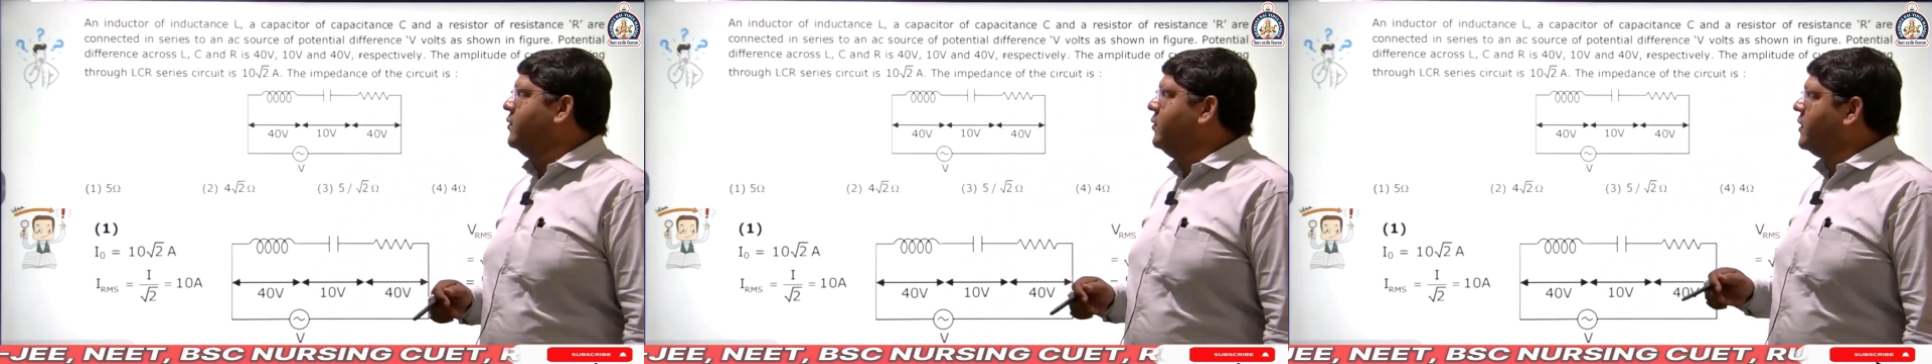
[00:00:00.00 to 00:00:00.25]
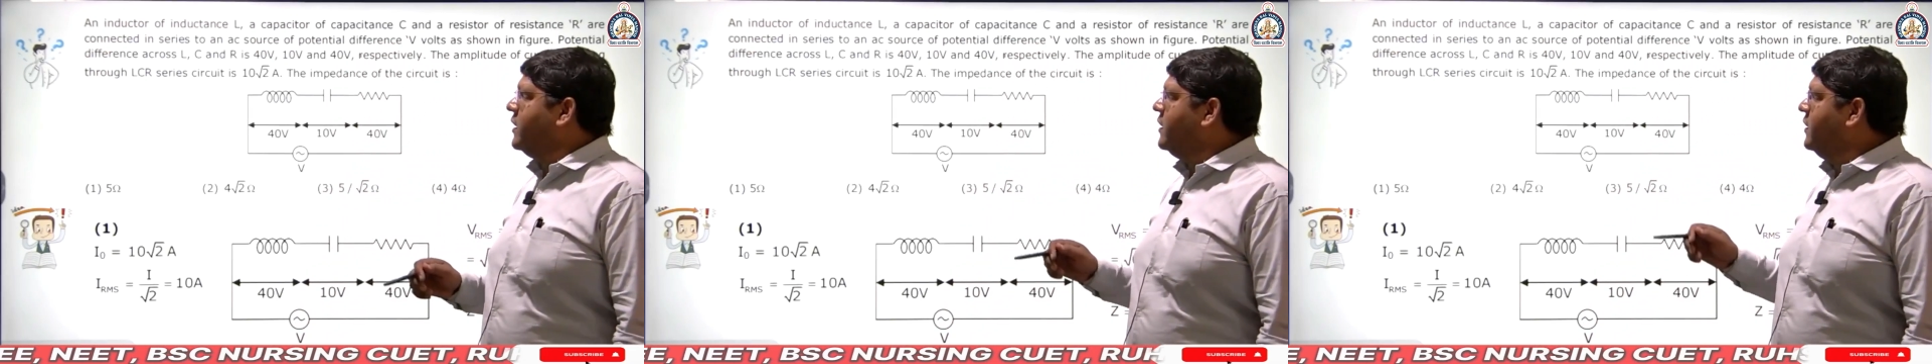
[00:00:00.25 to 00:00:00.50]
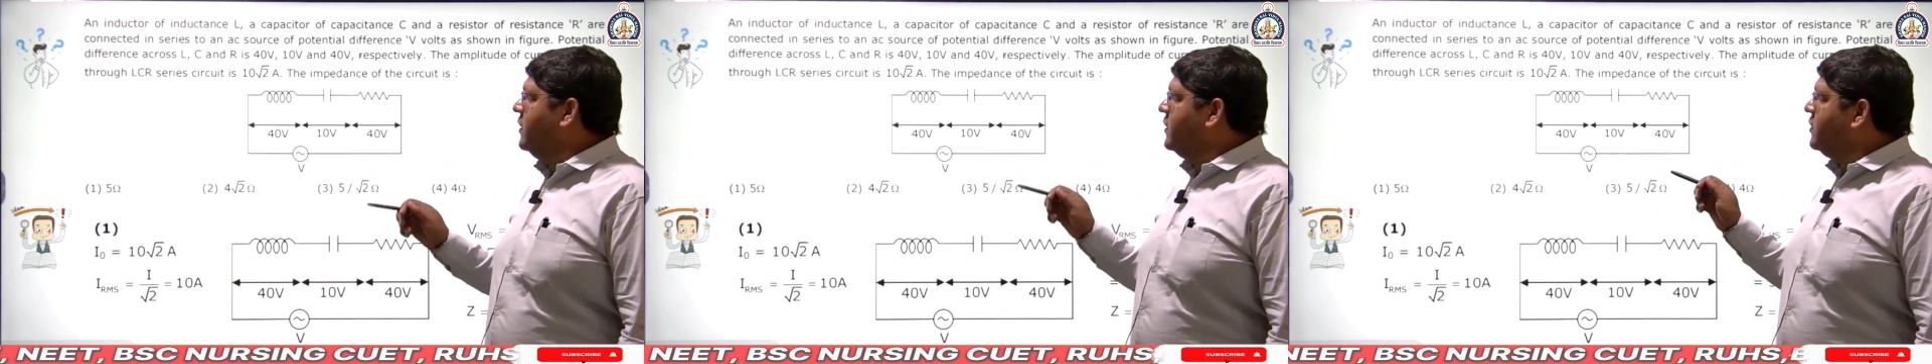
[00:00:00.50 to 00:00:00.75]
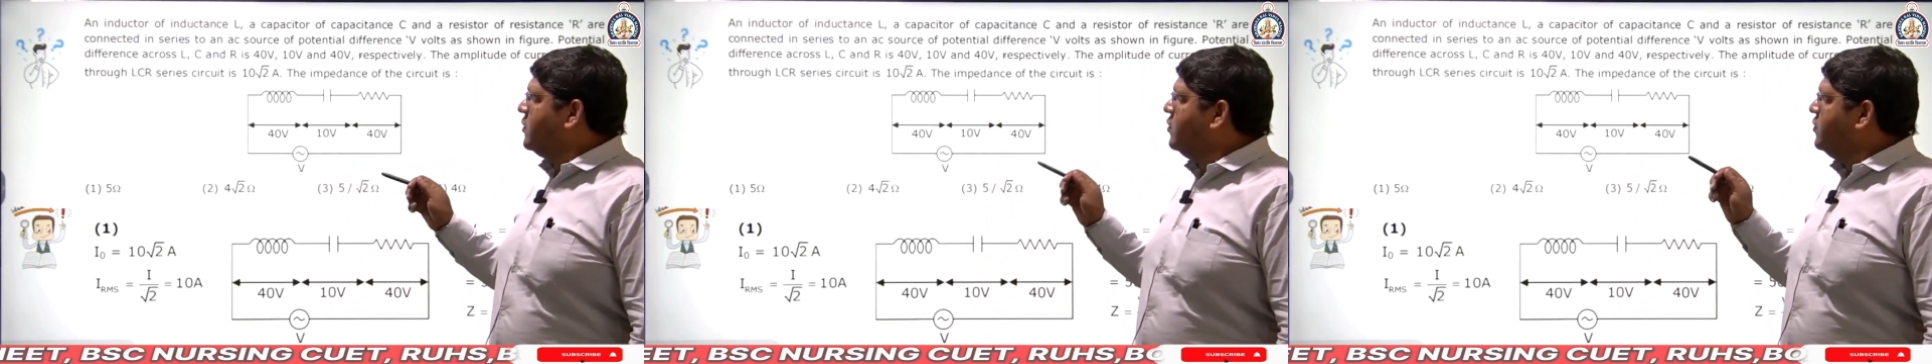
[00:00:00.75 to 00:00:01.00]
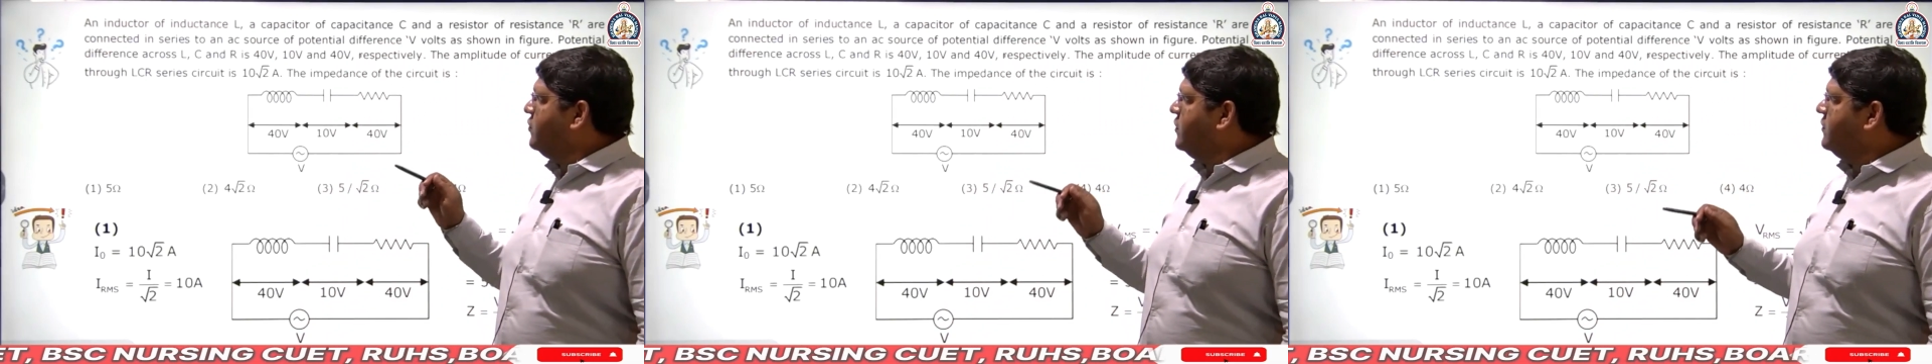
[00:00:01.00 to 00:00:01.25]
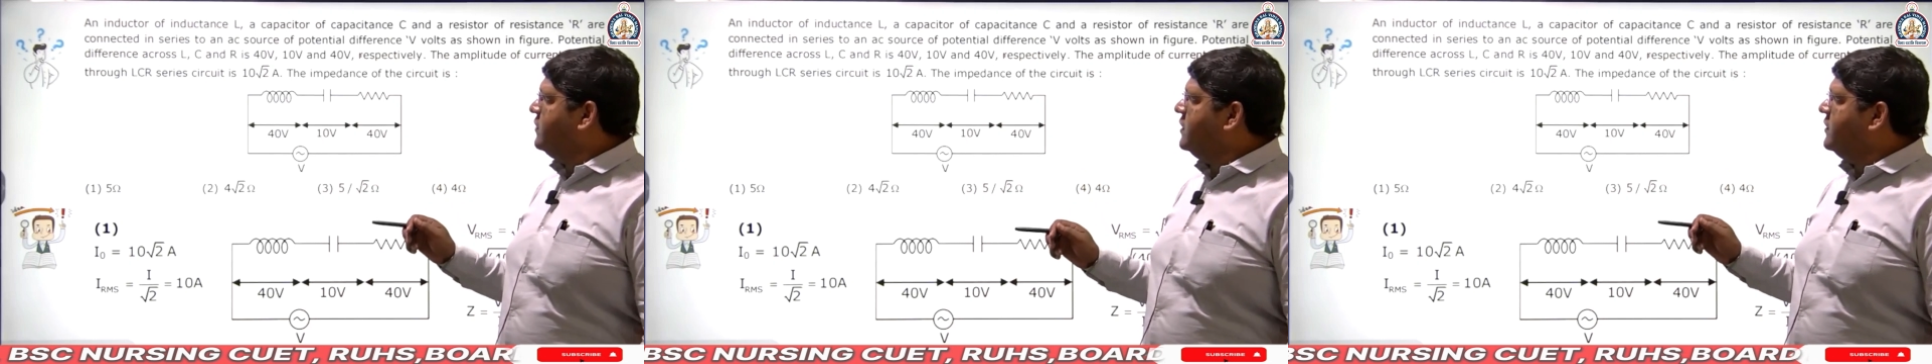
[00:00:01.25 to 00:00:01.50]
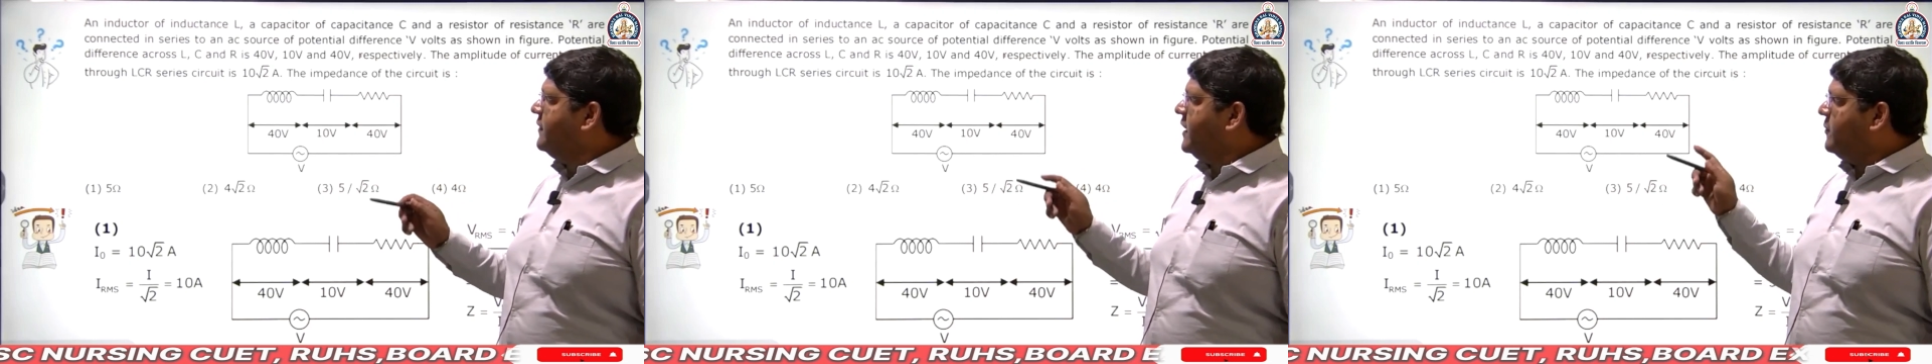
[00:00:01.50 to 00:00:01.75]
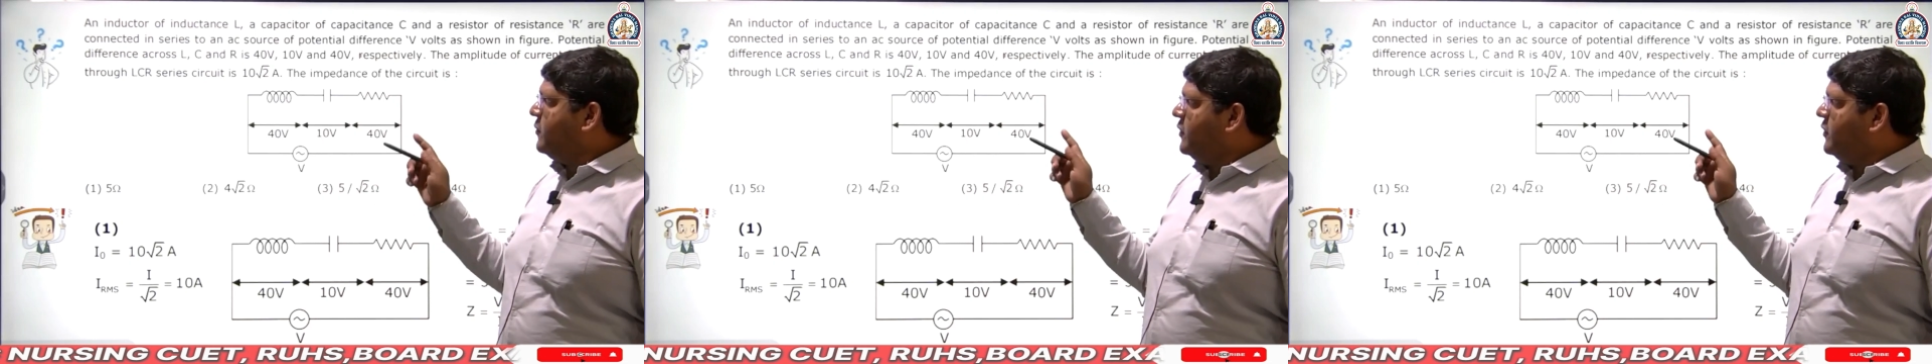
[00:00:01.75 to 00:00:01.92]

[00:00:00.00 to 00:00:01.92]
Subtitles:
Okay, the question says we are